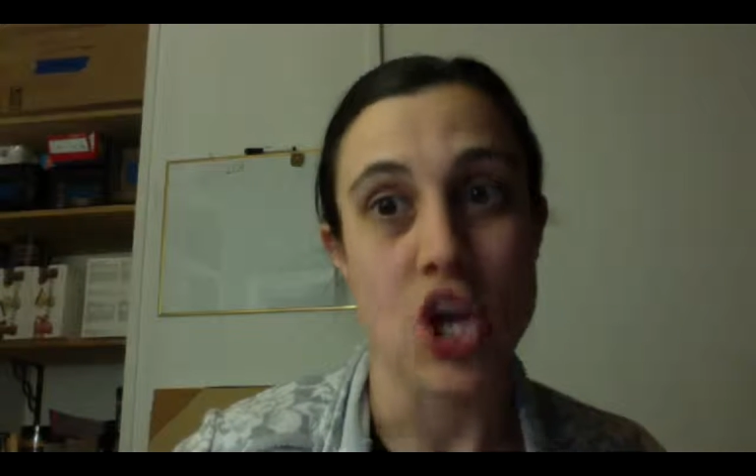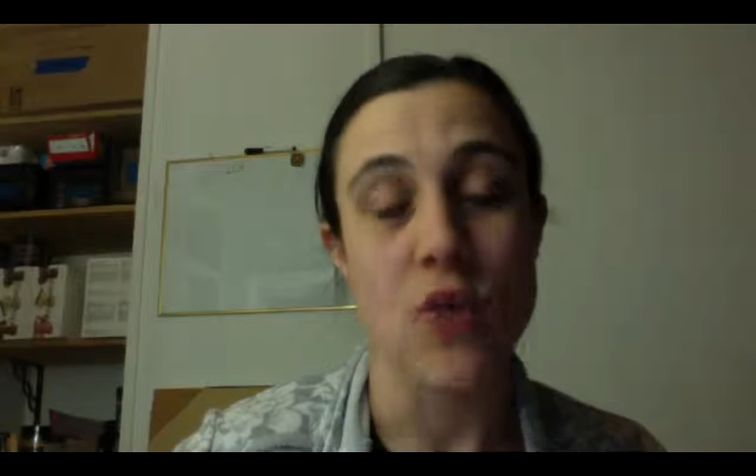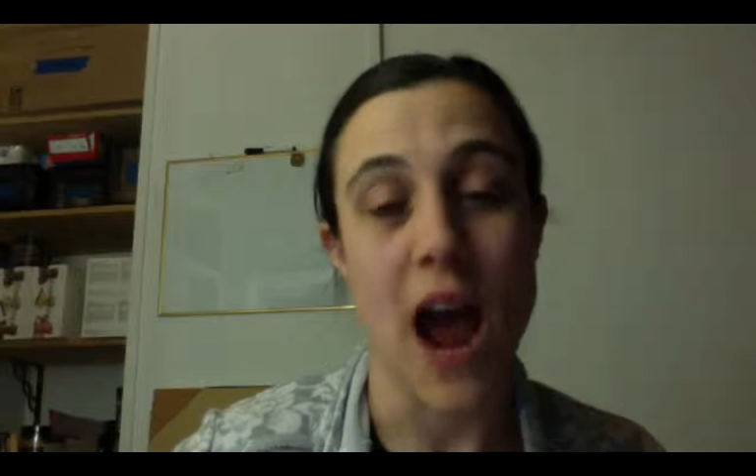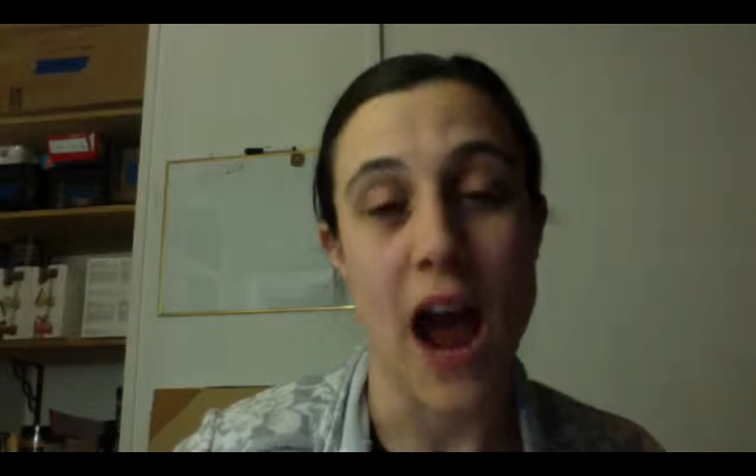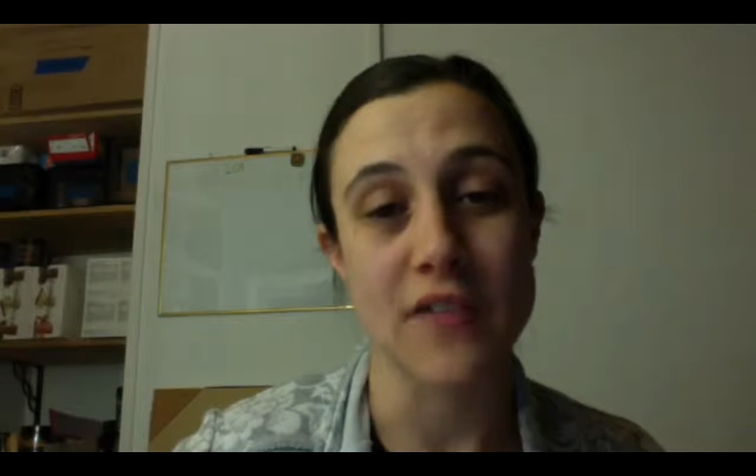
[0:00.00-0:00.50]

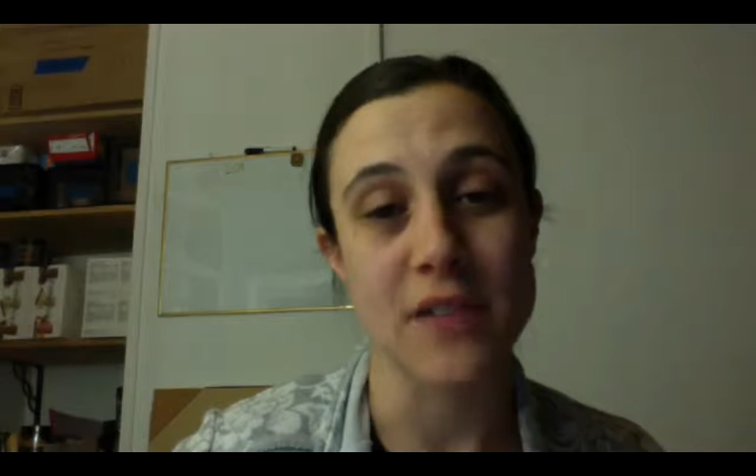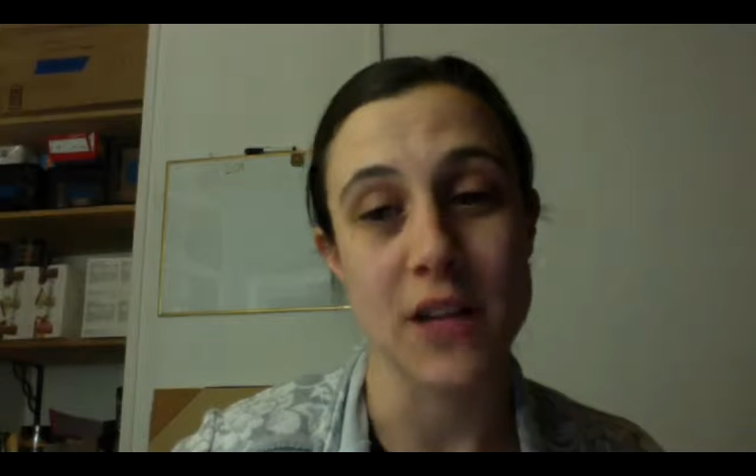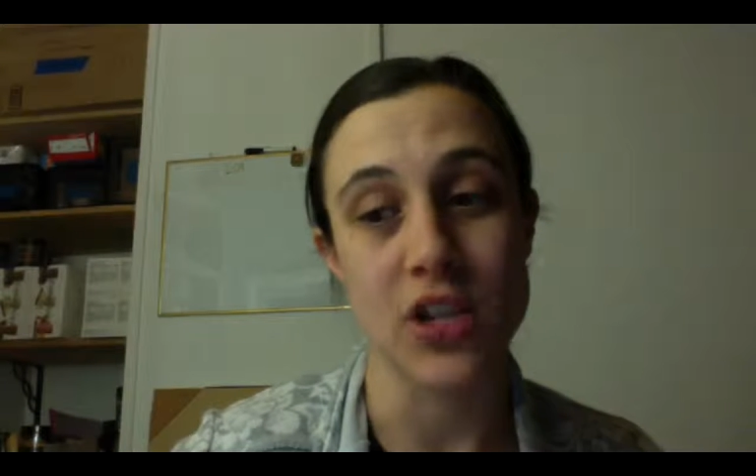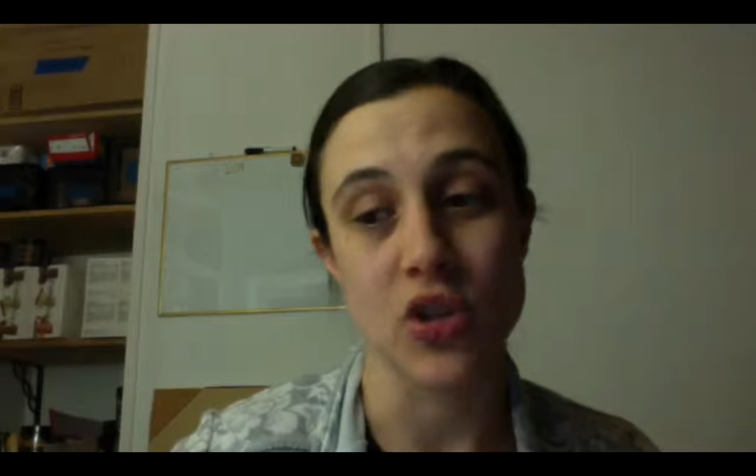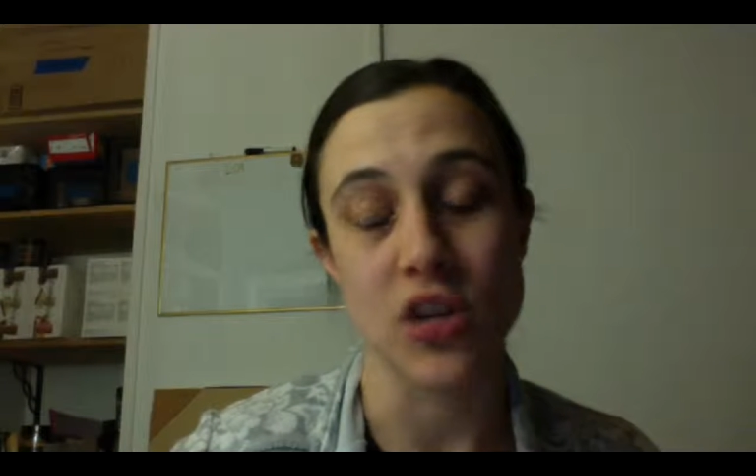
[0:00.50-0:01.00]
You have to
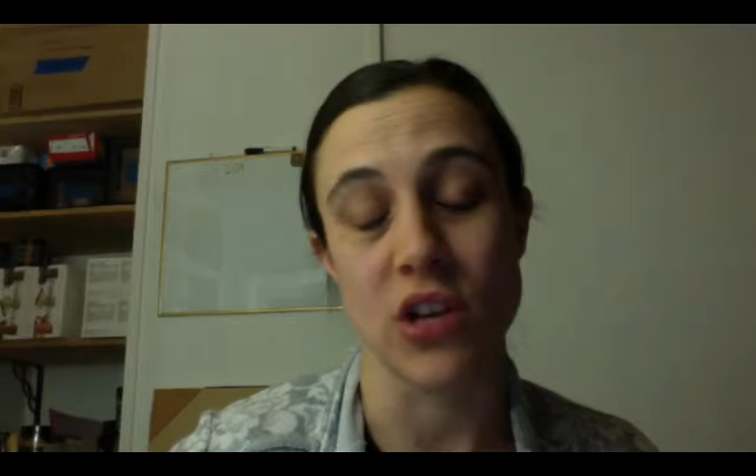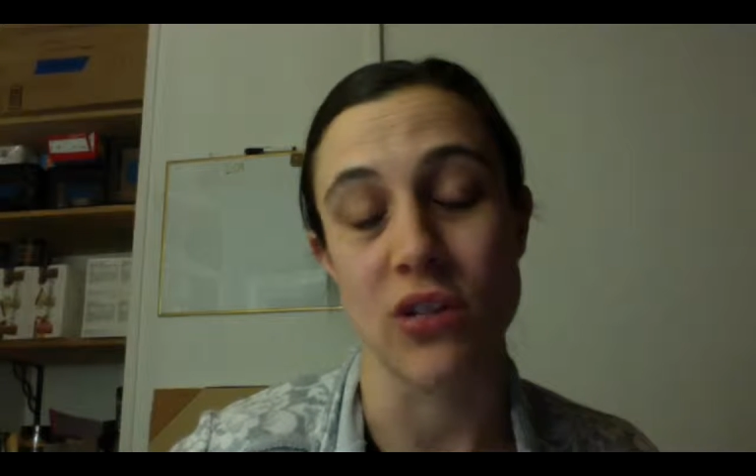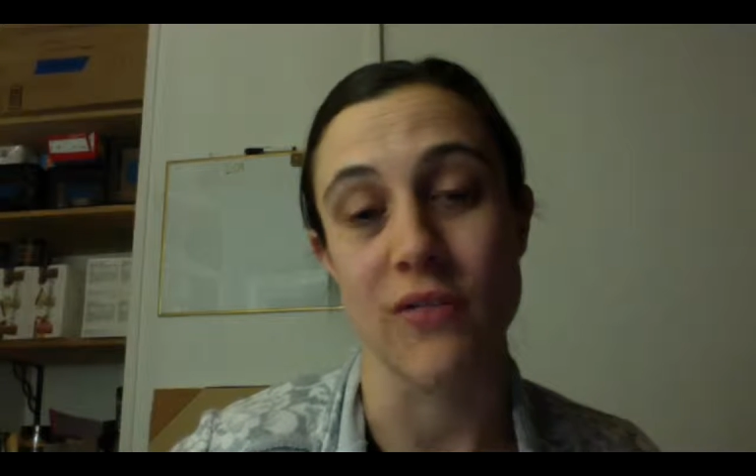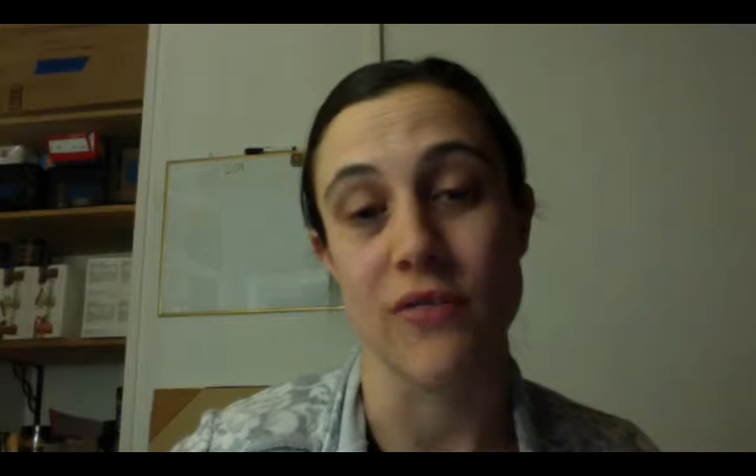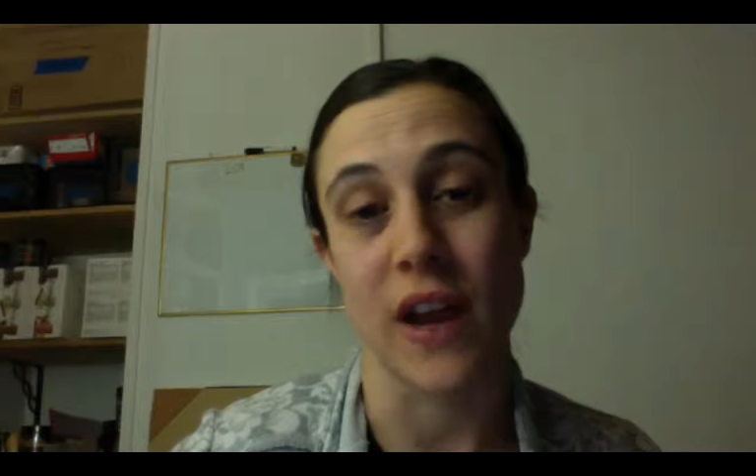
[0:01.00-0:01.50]
make sure that
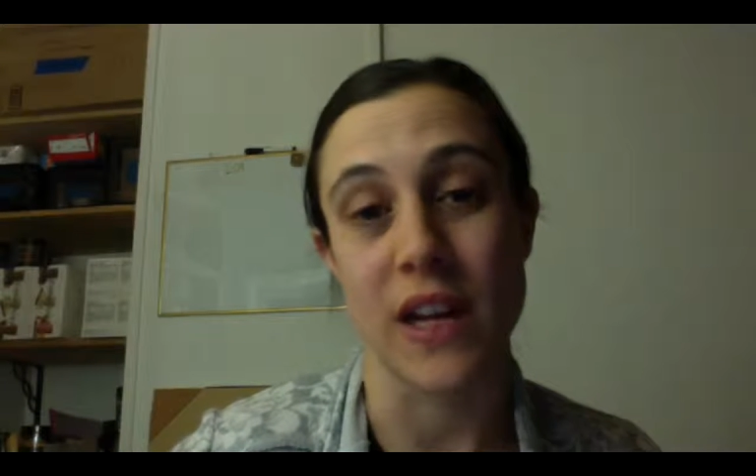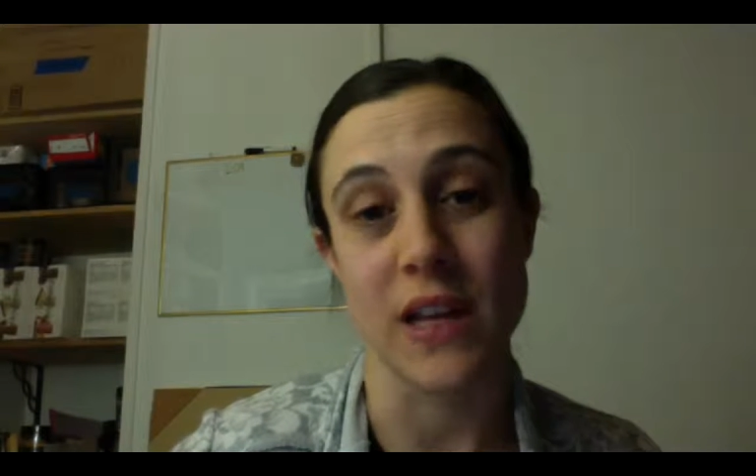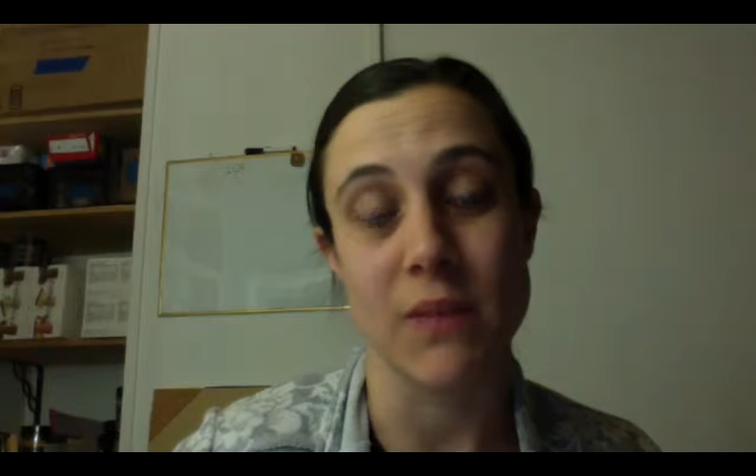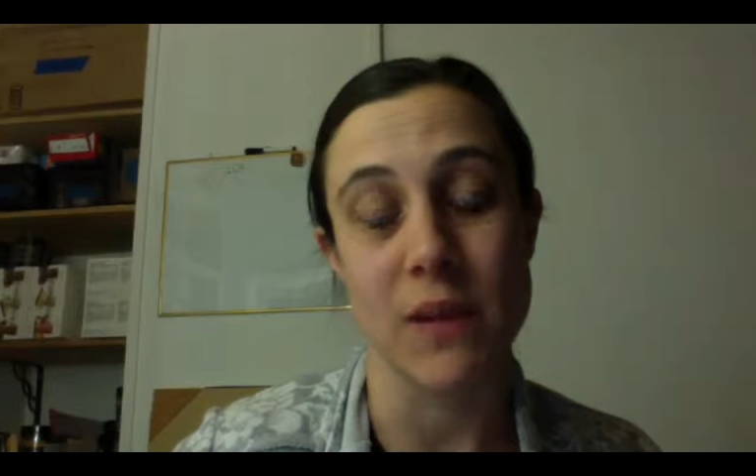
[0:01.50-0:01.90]
you're inviting